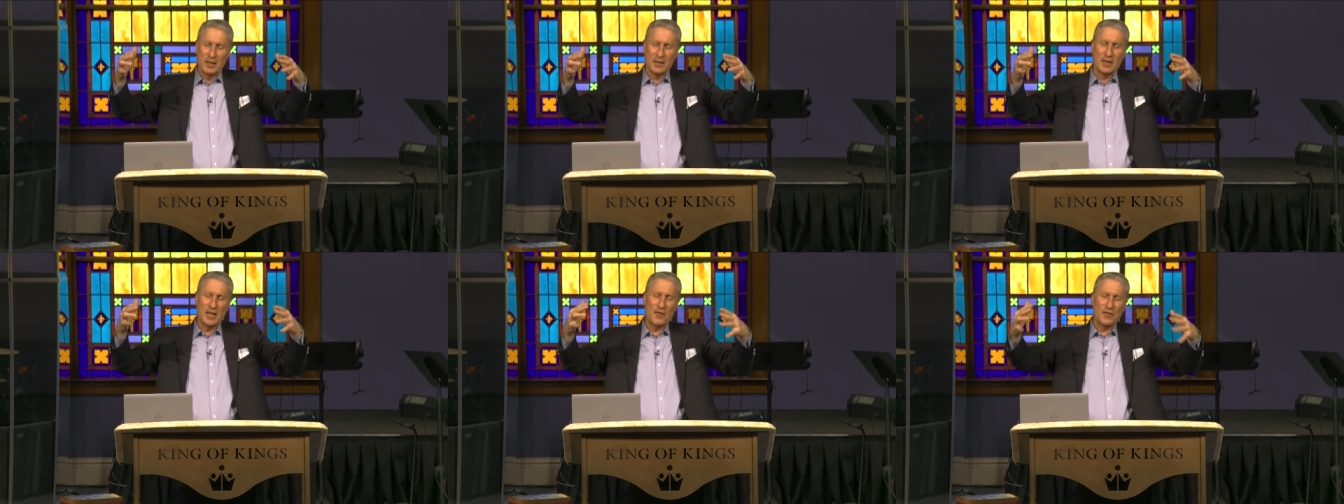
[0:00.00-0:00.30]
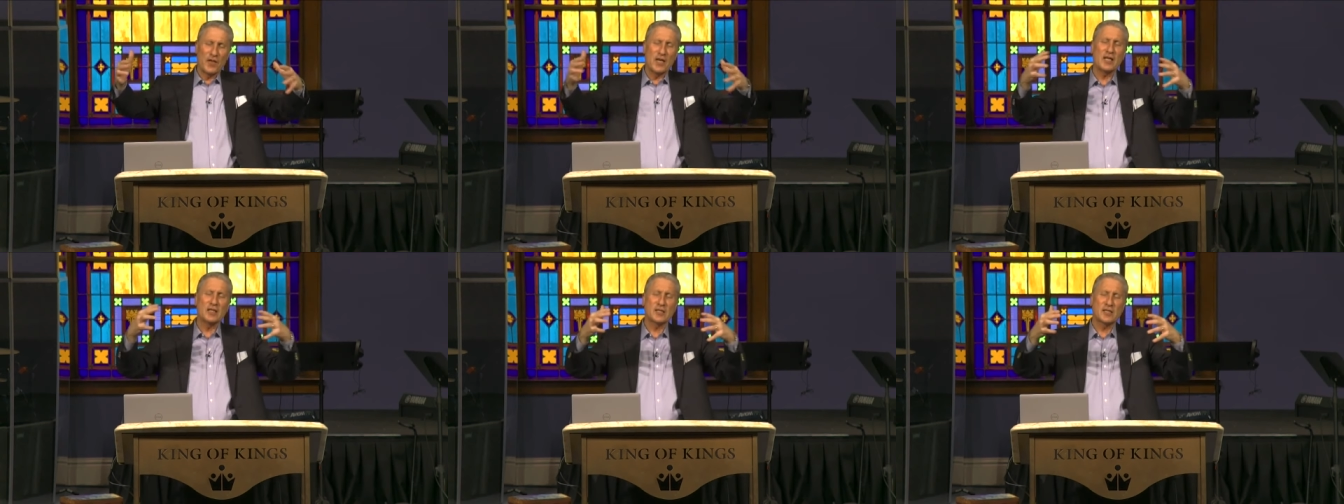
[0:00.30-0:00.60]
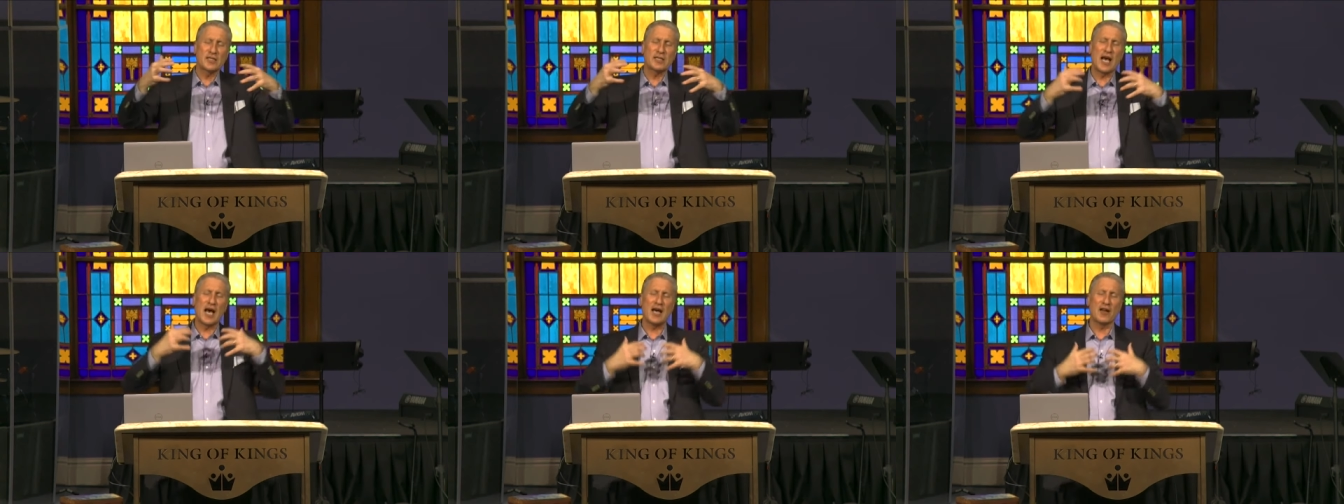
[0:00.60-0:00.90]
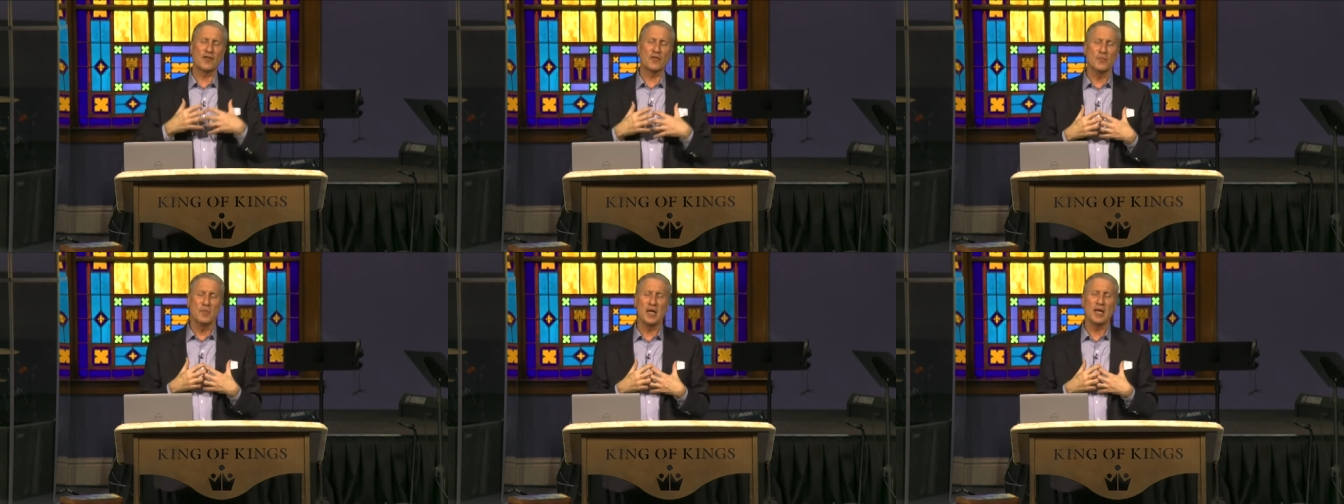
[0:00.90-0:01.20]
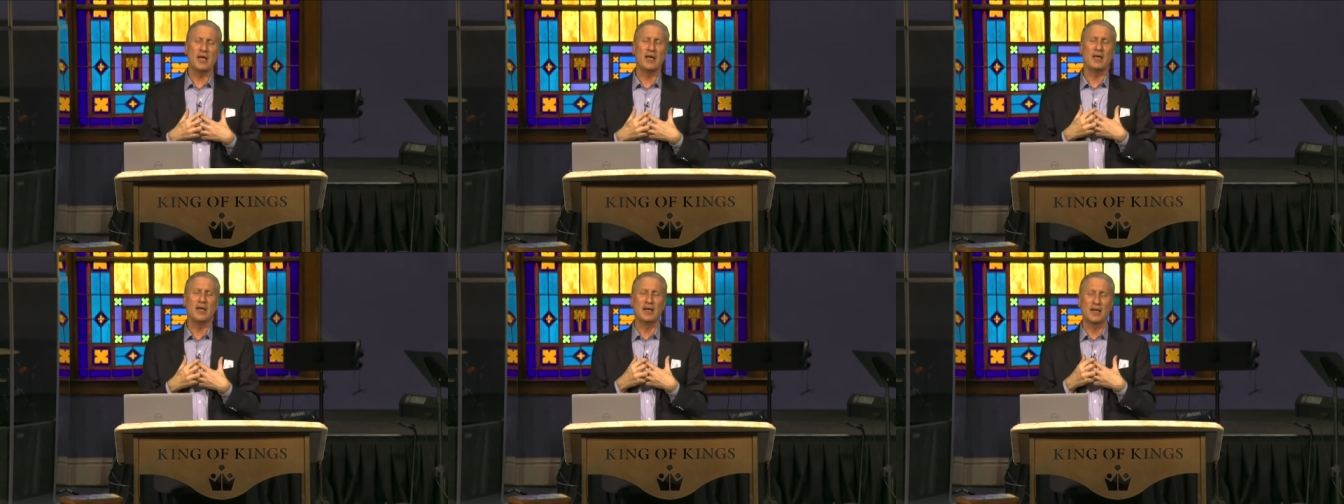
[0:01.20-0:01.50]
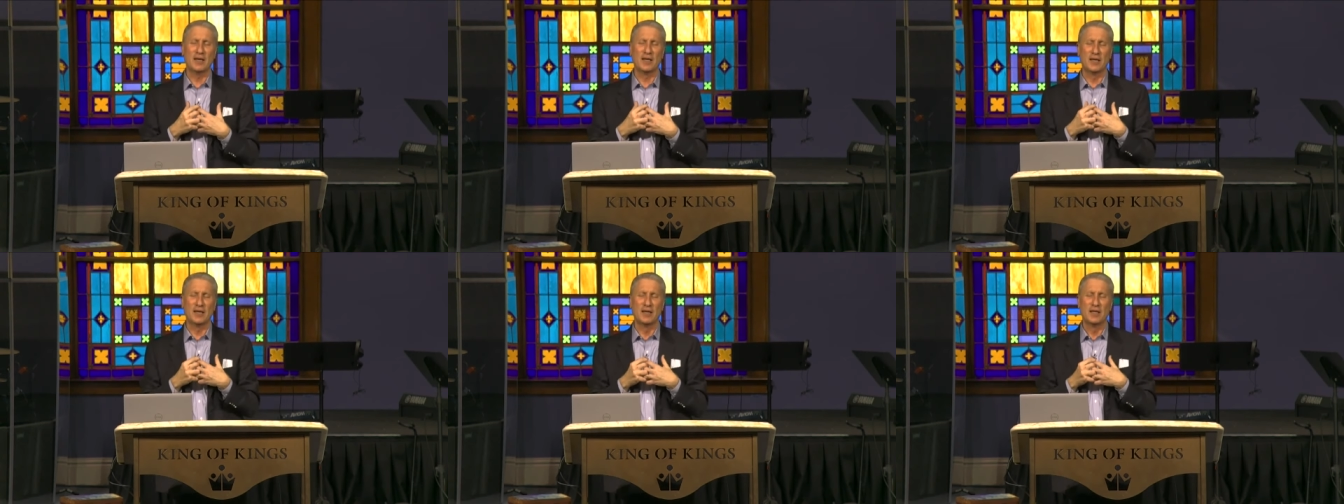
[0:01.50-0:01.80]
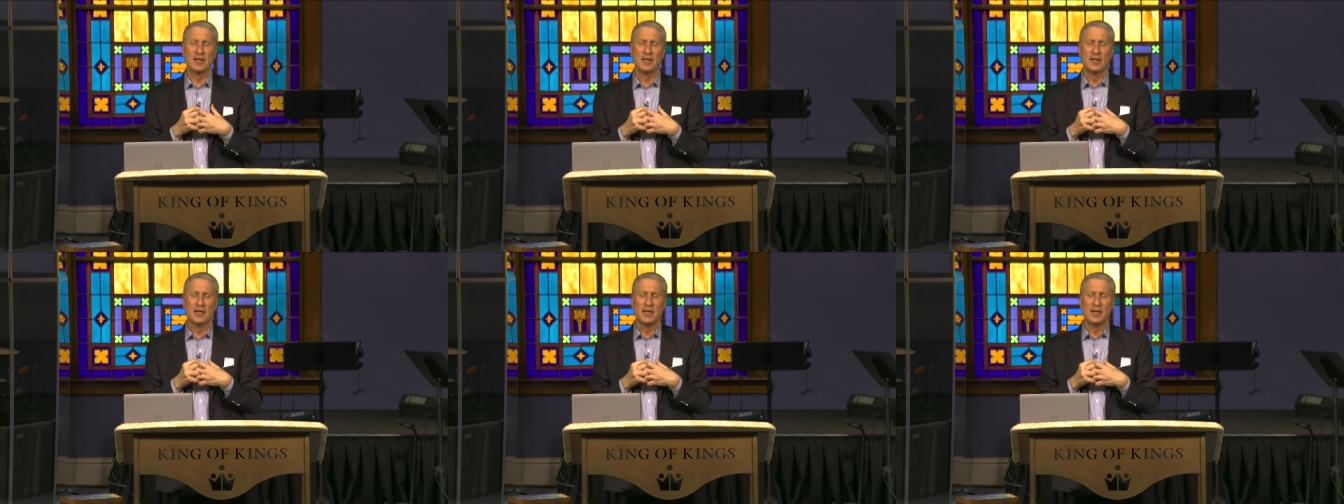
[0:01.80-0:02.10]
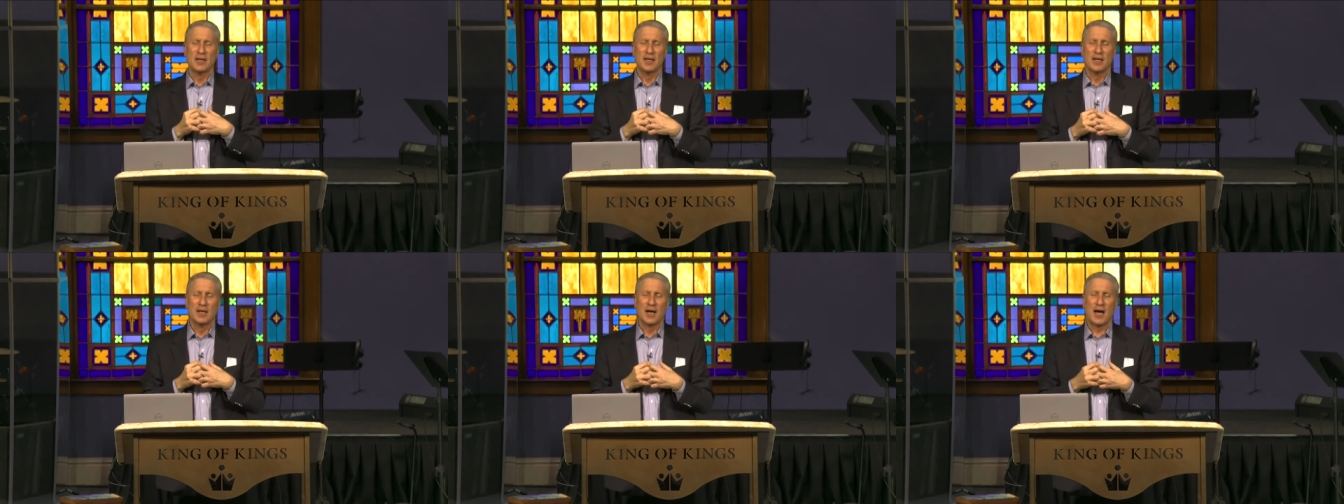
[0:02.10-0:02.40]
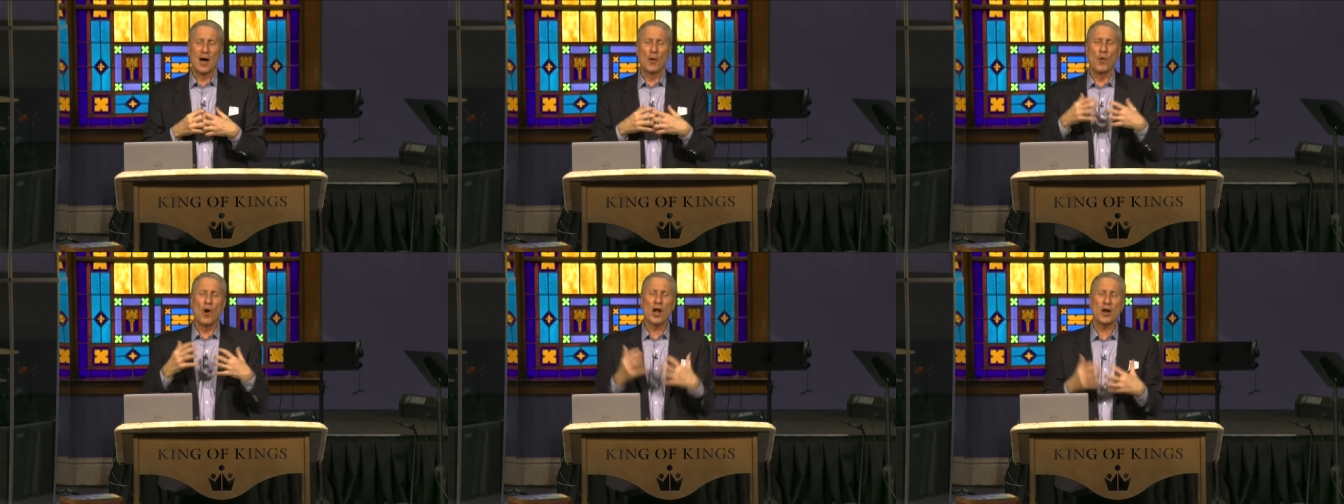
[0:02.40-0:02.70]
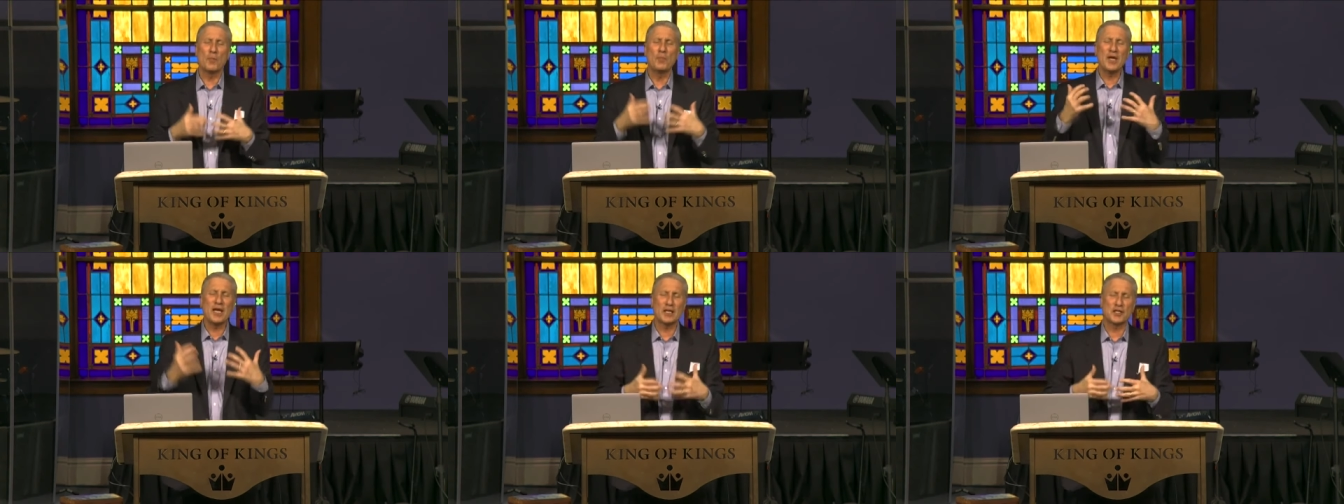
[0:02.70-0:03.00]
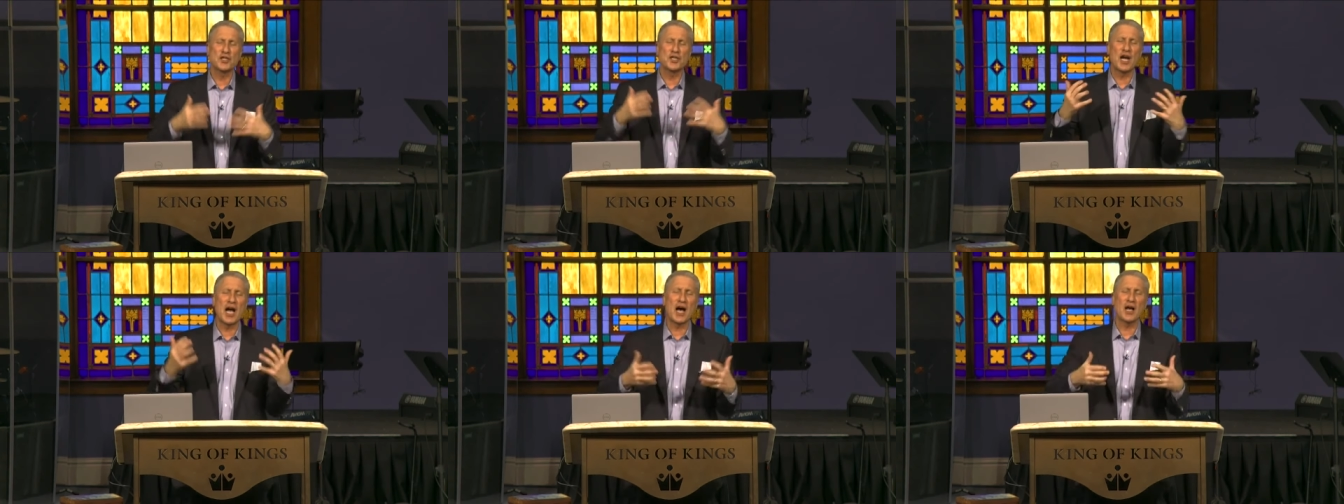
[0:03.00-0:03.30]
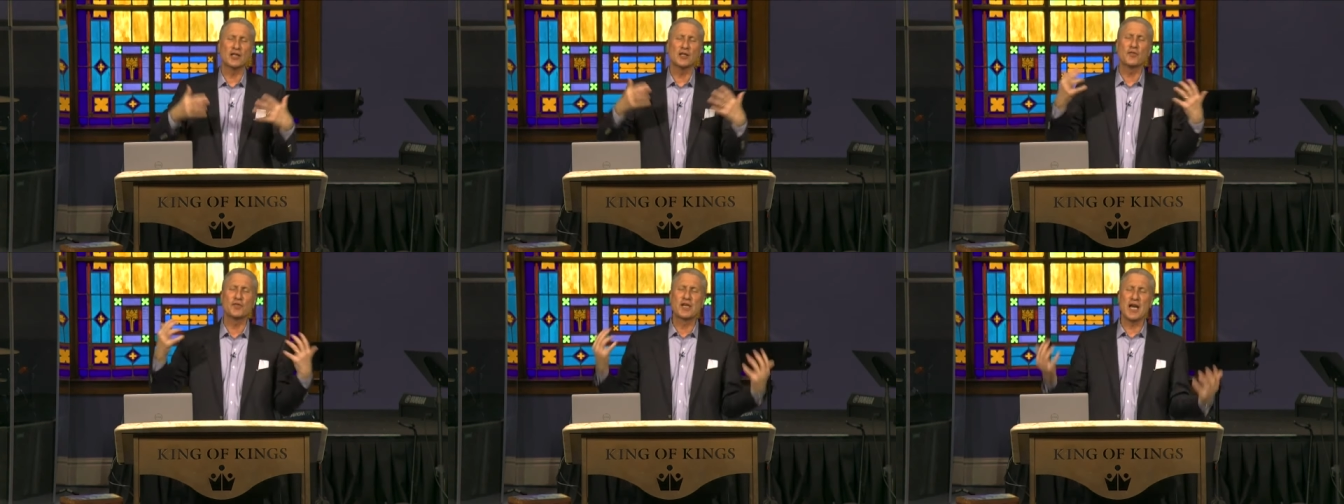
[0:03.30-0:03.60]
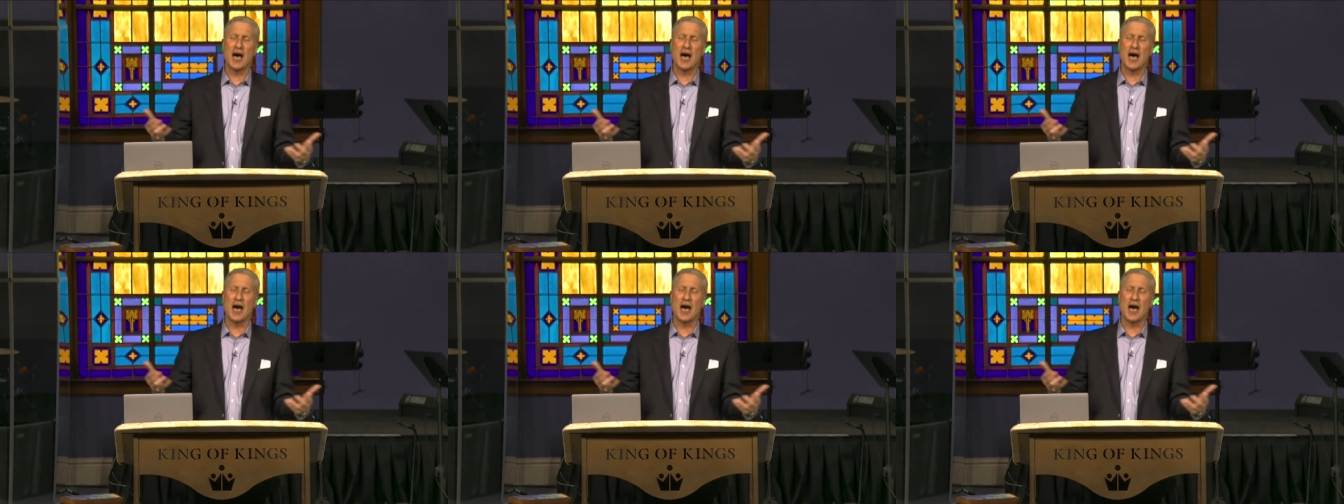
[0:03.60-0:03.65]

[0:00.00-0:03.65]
living inside of me. I want to be a child of